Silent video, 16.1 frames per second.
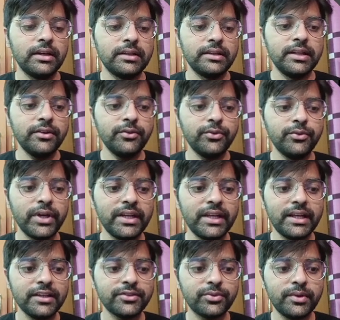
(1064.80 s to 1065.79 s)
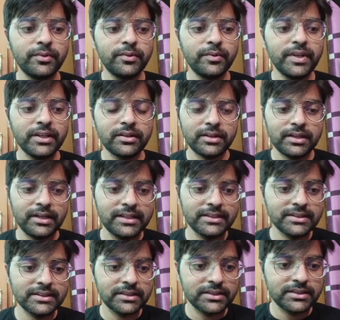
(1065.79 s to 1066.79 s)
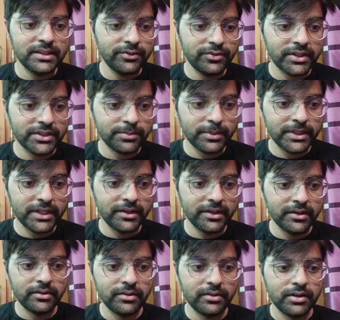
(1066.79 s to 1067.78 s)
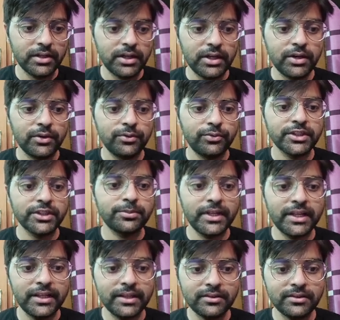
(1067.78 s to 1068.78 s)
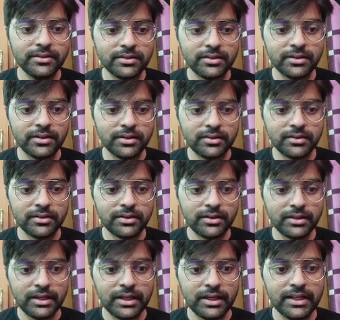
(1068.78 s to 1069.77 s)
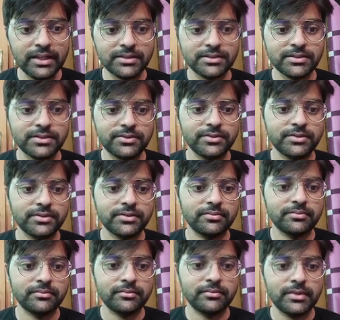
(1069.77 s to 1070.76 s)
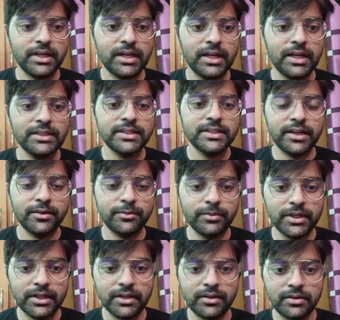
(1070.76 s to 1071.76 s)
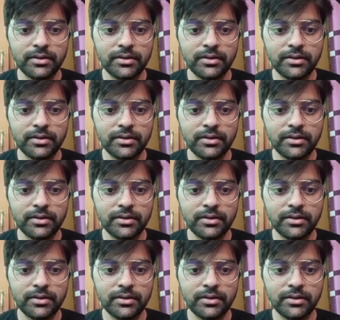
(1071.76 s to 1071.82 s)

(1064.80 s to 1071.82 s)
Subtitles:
Then when Alex will win, let's consider first player. First player is Alex, and second player,